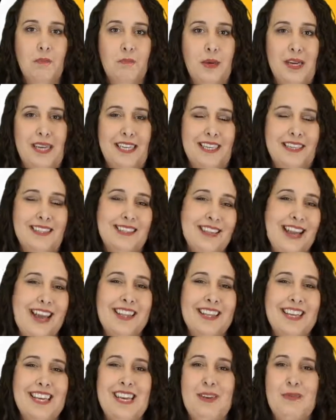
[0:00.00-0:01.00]
But
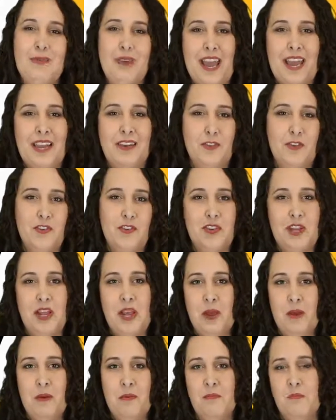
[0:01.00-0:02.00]
sadly, you can't just
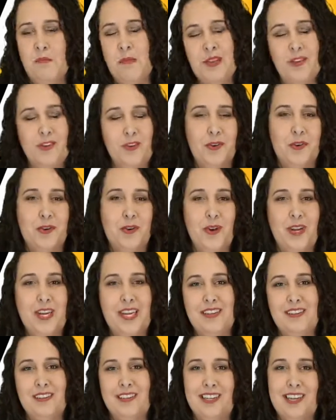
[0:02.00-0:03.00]
mix your
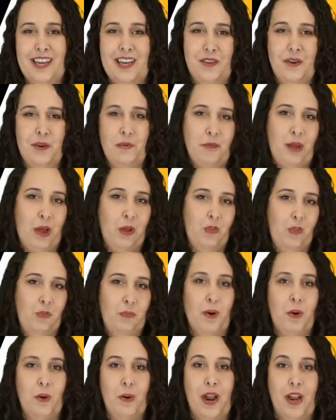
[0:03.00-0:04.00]
ingredients together, melt,
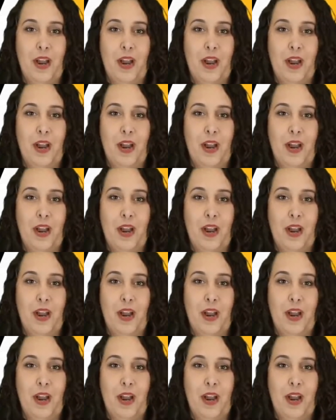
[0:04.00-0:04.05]
pour,